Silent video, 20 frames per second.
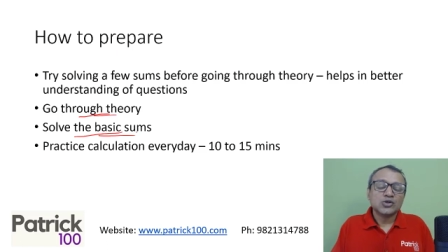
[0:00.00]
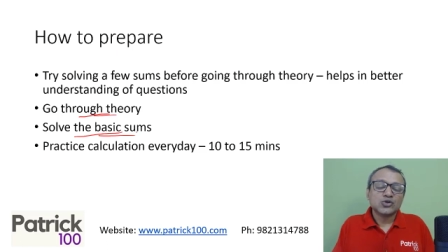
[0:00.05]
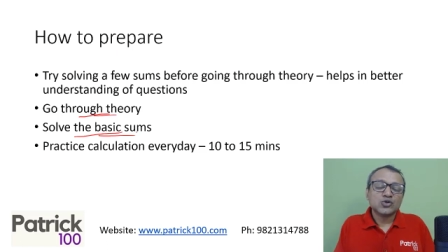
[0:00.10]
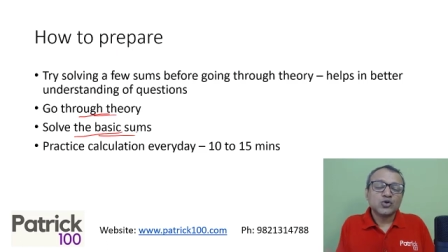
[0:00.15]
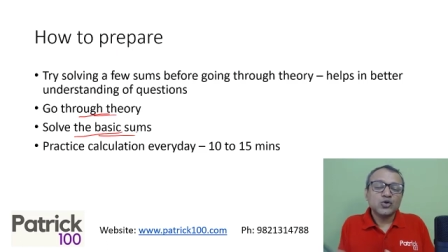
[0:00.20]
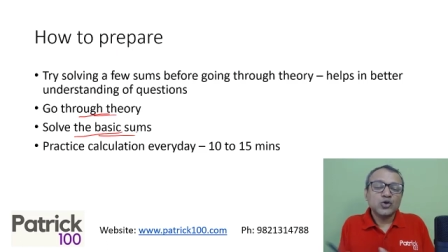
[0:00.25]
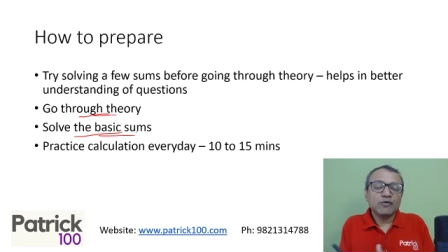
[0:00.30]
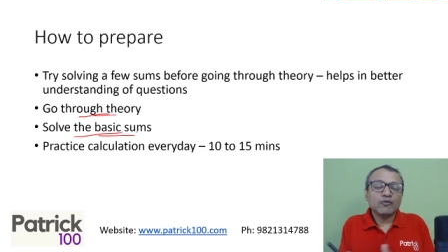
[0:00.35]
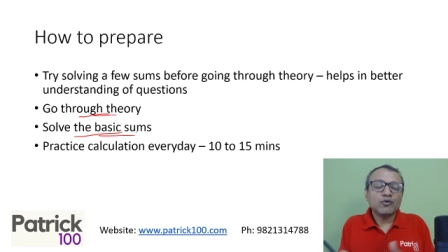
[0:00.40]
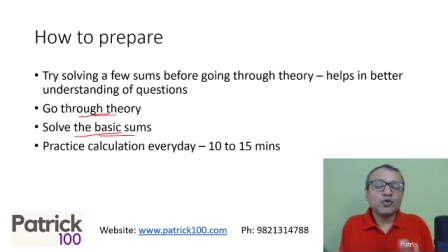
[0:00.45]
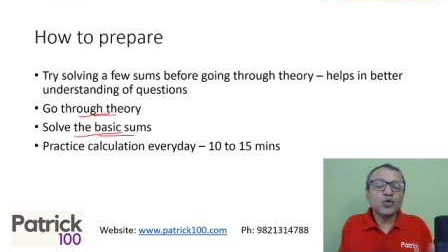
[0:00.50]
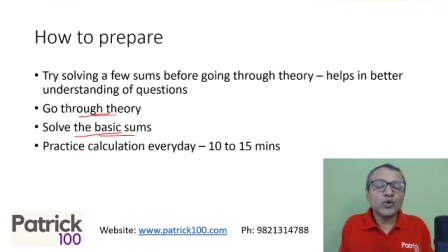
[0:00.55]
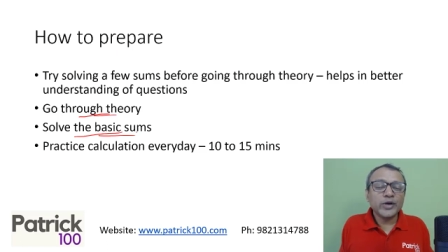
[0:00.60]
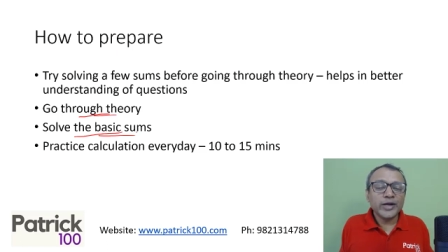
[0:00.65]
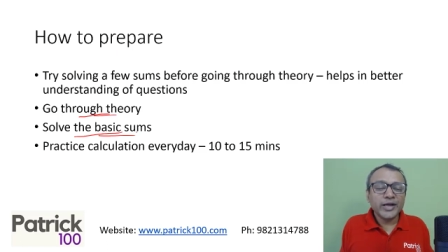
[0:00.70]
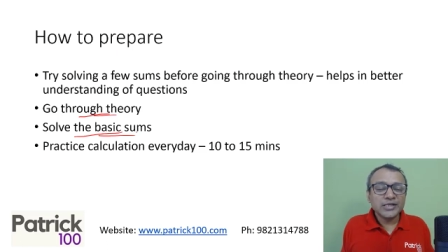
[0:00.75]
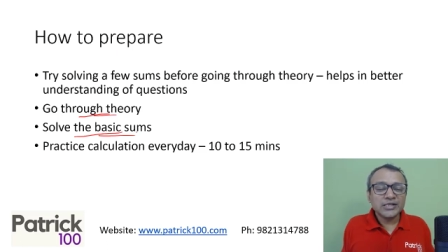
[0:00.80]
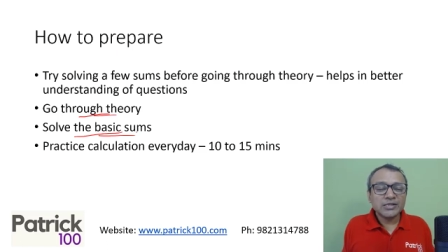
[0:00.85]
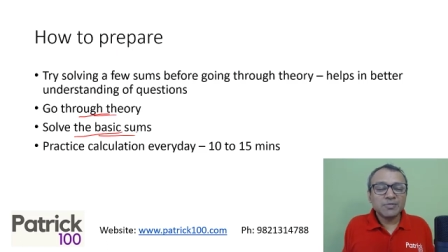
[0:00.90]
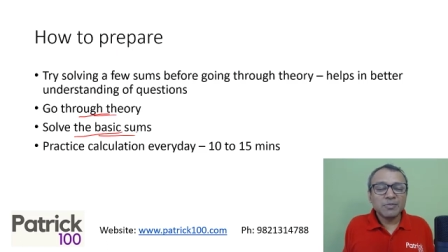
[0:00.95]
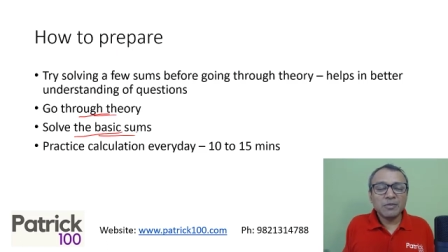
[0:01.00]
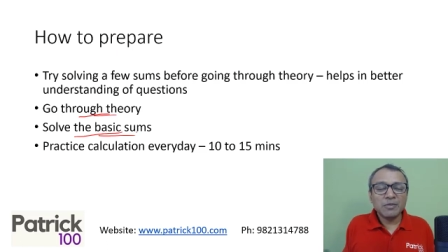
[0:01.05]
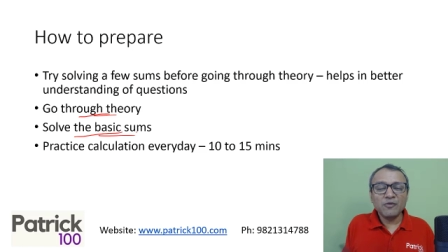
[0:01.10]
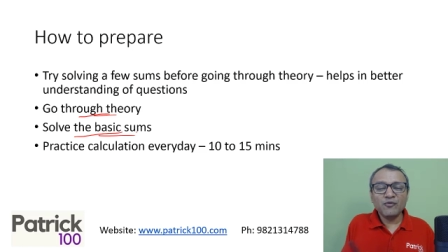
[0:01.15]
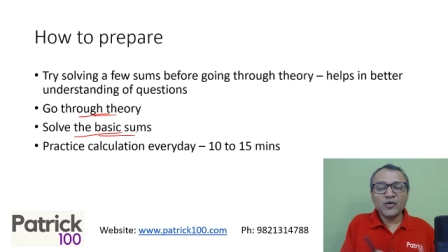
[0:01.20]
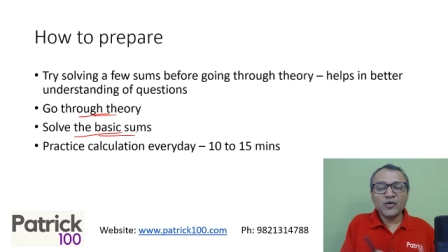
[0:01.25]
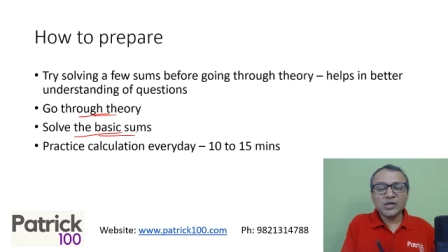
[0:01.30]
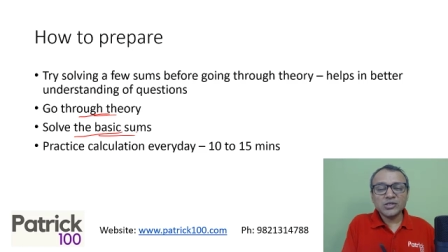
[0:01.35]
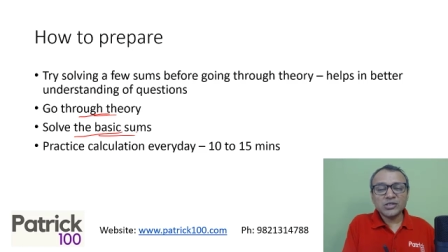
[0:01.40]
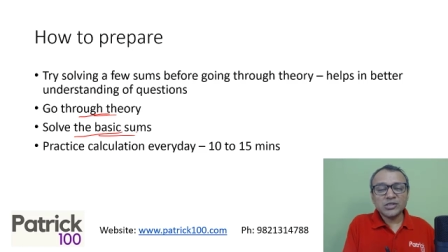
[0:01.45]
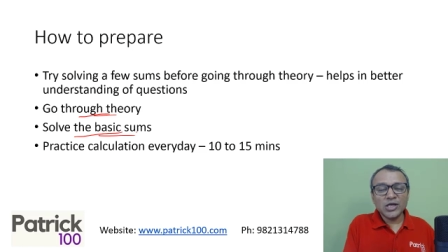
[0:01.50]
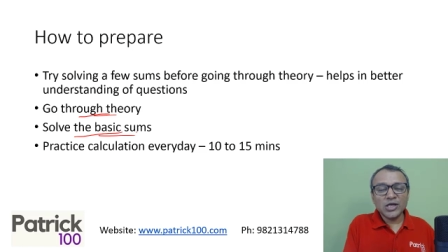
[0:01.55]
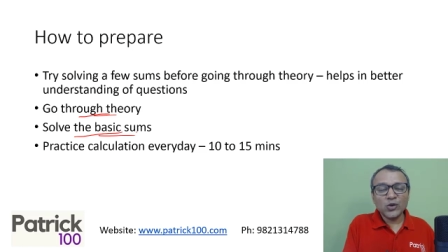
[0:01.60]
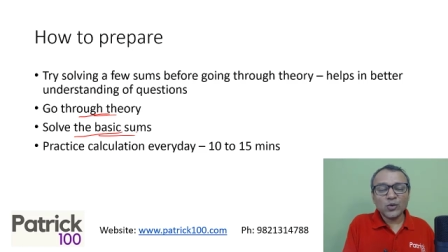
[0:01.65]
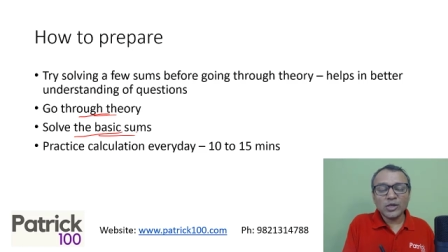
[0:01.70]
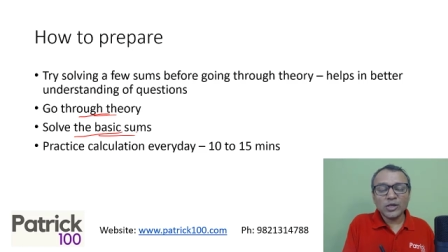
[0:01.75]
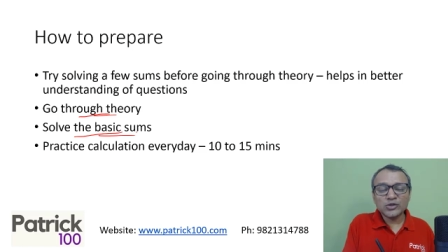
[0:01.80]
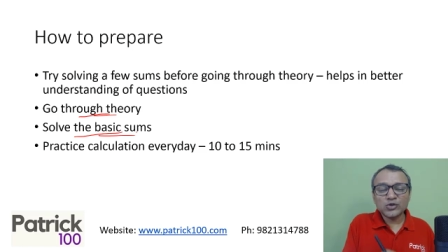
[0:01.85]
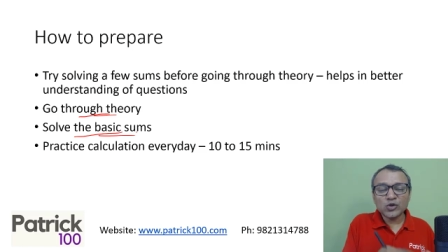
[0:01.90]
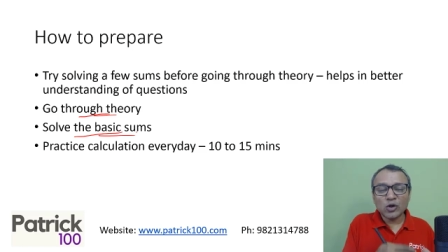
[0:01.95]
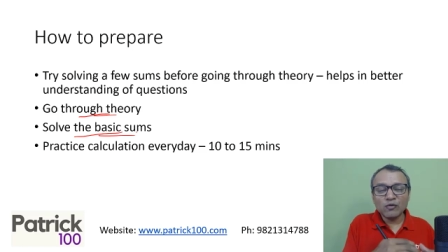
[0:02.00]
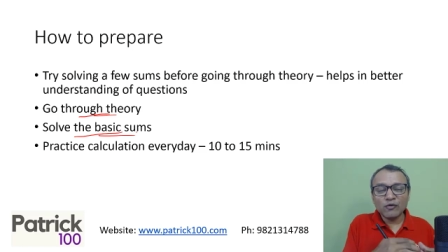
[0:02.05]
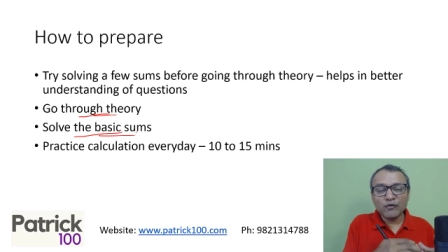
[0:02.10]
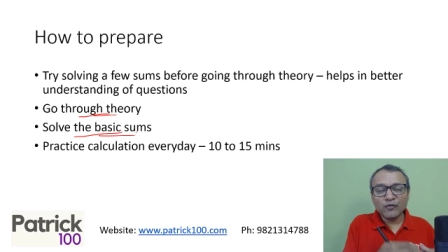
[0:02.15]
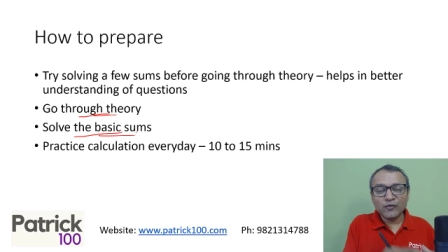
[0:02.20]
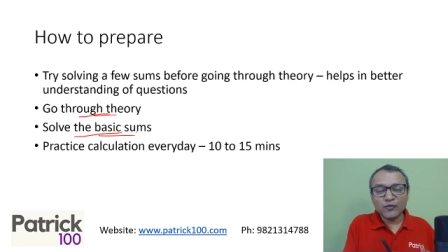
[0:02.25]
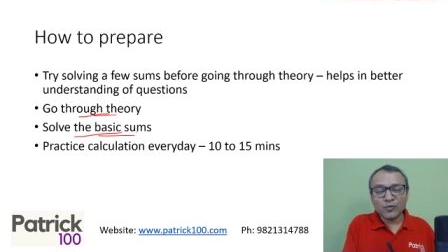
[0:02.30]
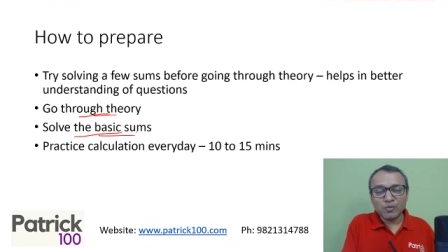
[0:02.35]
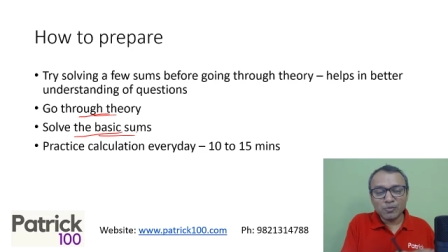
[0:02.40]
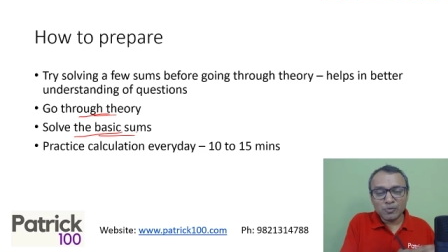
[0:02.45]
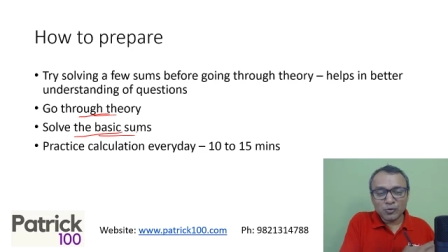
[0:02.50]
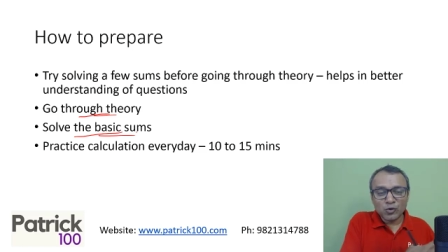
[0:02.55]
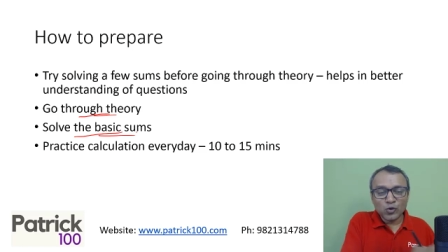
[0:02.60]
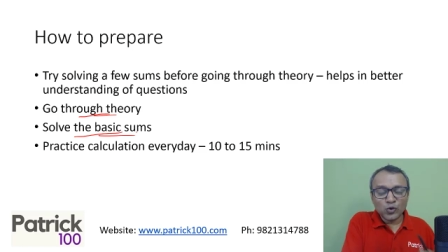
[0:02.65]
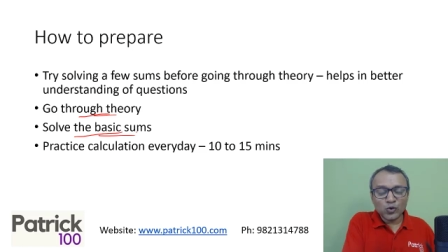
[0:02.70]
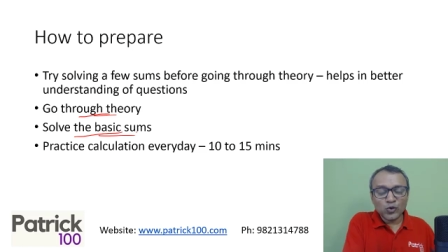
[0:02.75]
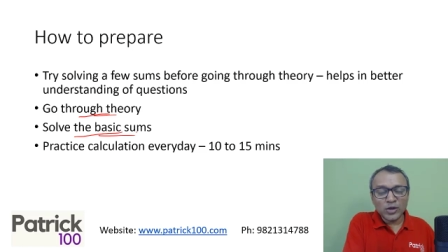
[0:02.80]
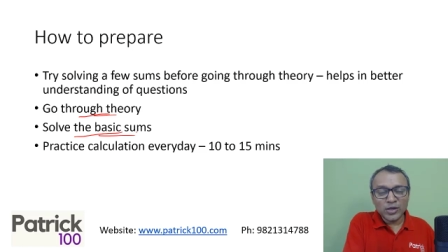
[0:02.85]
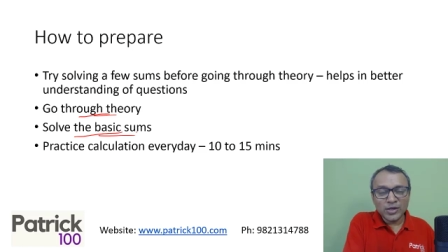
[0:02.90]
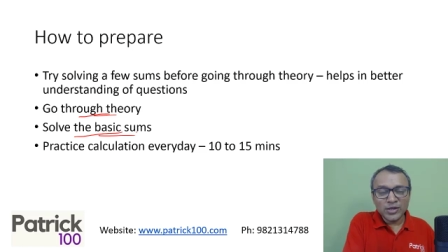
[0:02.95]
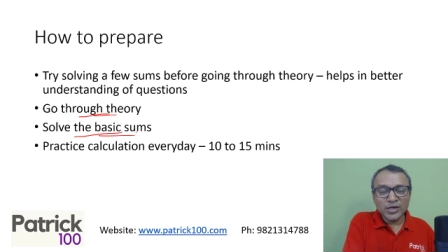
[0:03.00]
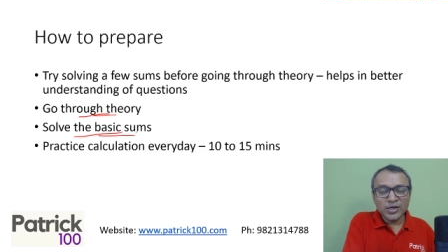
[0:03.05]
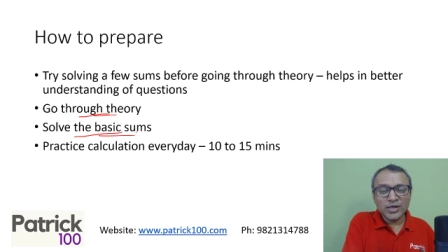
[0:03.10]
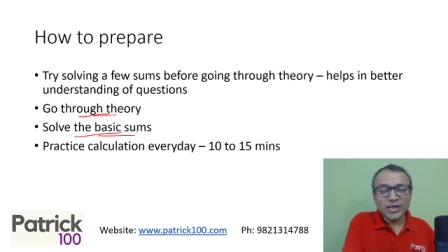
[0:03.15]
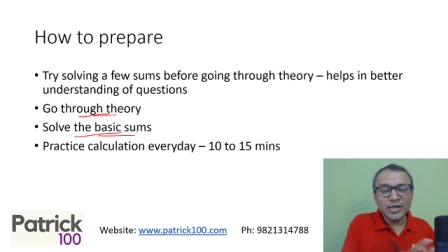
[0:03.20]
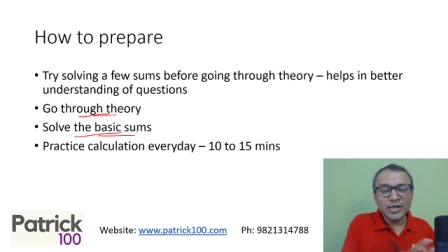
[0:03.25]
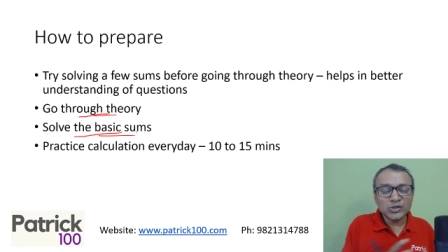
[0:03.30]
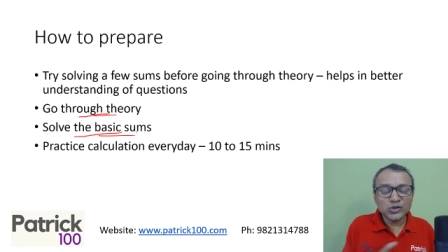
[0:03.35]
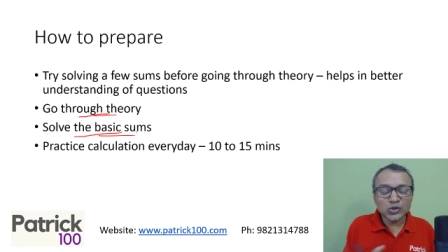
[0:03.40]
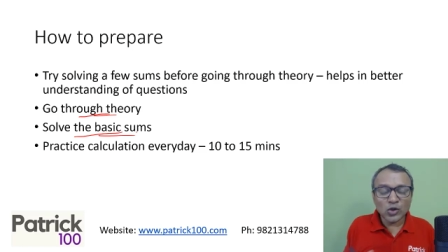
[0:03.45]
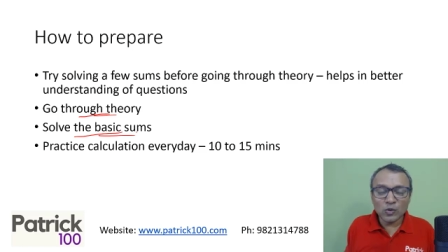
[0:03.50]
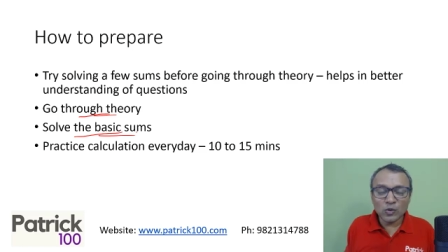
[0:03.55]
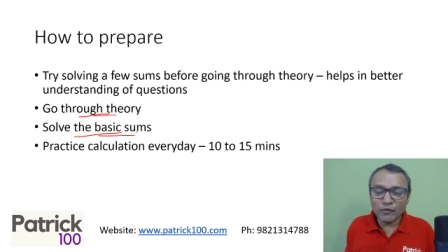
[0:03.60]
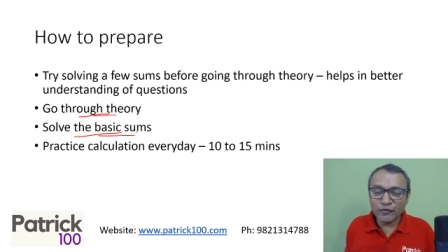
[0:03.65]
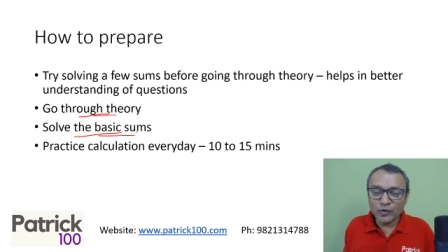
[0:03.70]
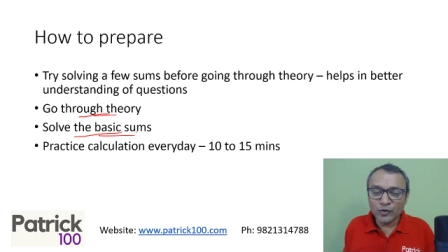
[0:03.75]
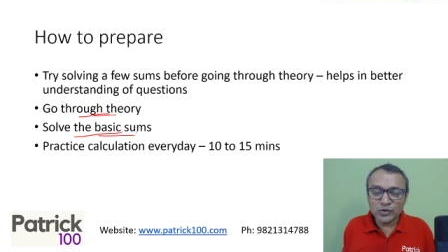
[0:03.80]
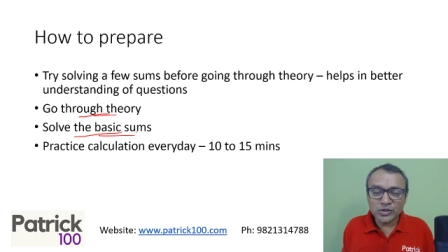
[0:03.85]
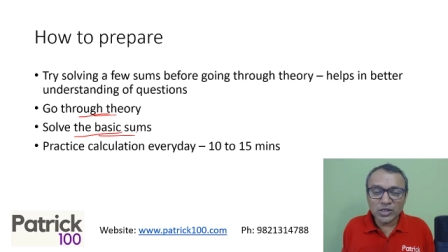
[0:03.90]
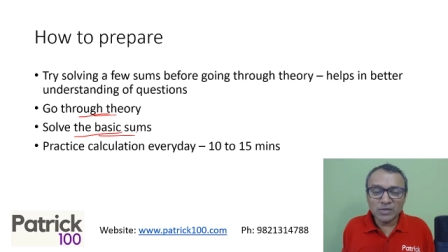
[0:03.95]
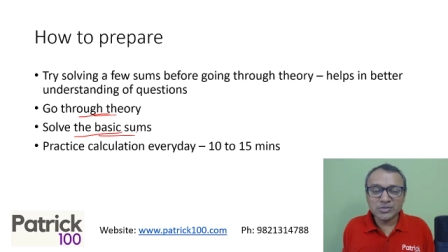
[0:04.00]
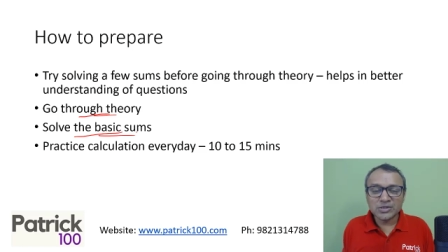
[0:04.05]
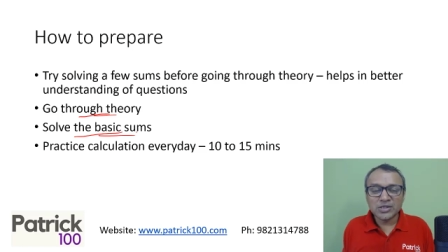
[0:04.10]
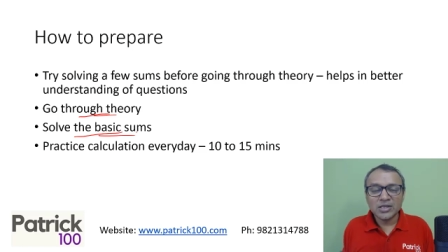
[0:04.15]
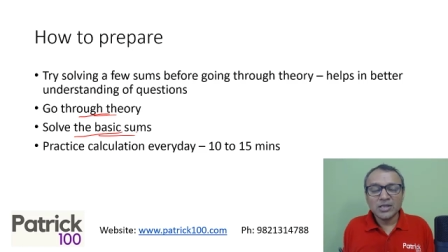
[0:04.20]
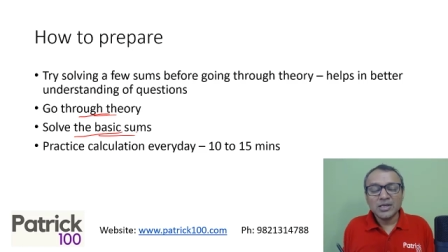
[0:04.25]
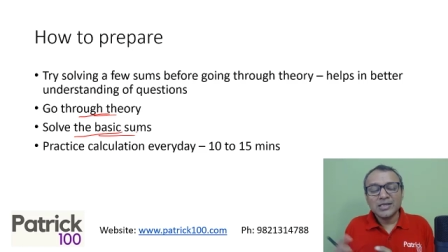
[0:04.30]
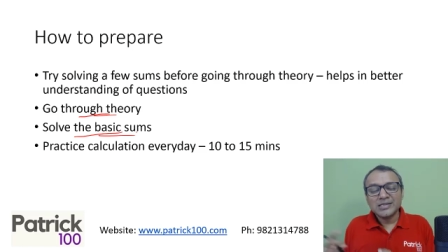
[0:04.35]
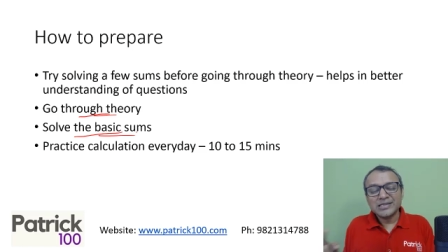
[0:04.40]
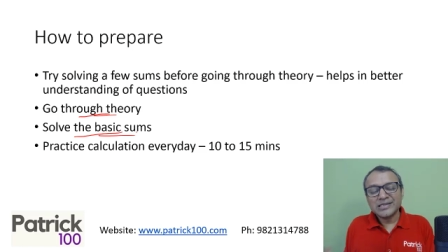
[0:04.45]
So you have two days. Maybe first day you can solve, go to a theory and solve a few sums.